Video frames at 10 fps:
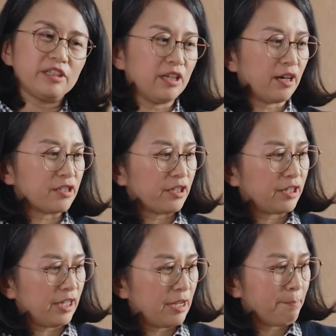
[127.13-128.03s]
the
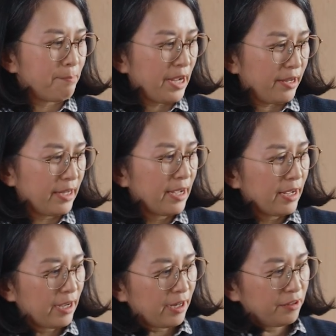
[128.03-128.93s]
Nagasaki Bay.
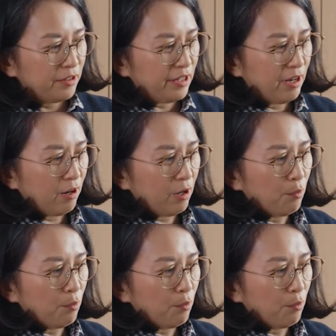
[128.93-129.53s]
And there are